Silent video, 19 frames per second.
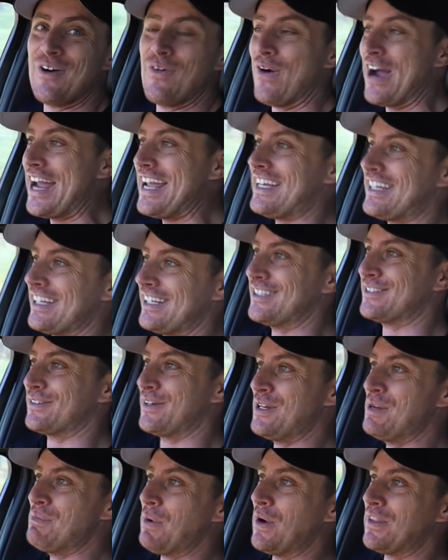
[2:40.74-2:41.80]
awakens
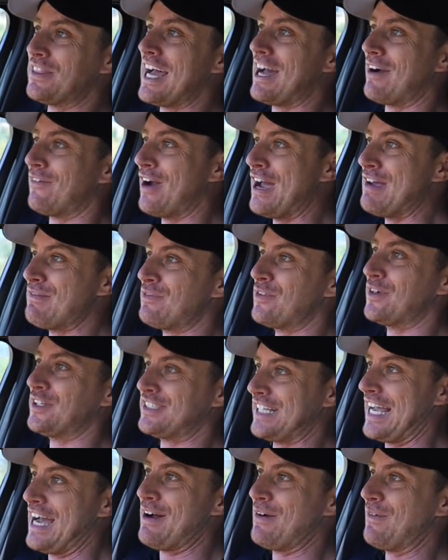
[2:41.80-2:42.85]
when you put that right foot
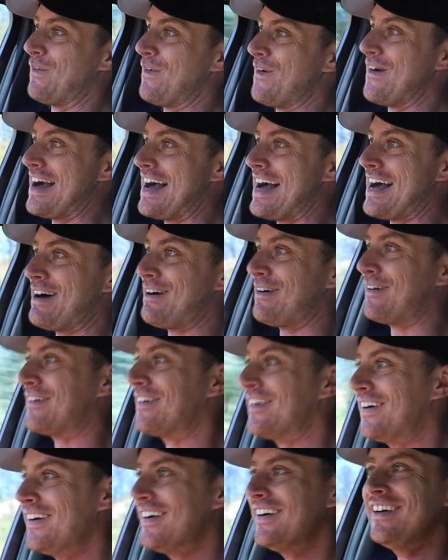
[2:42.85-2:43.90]
down. Wow,
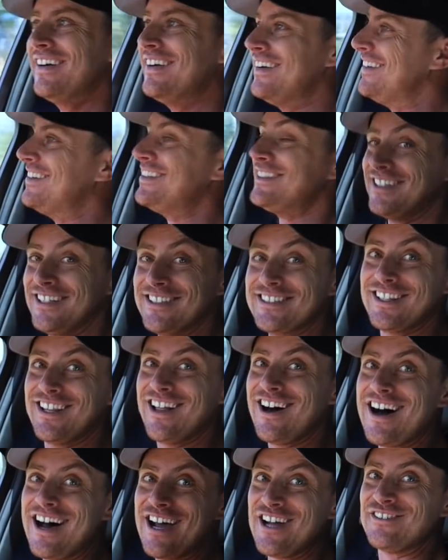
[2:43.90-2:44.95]
she's
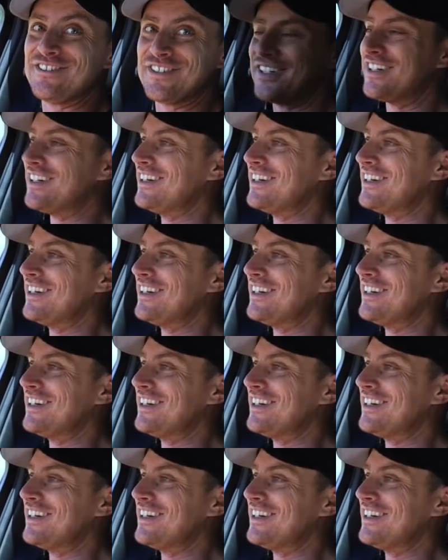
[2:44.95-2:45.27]
alive.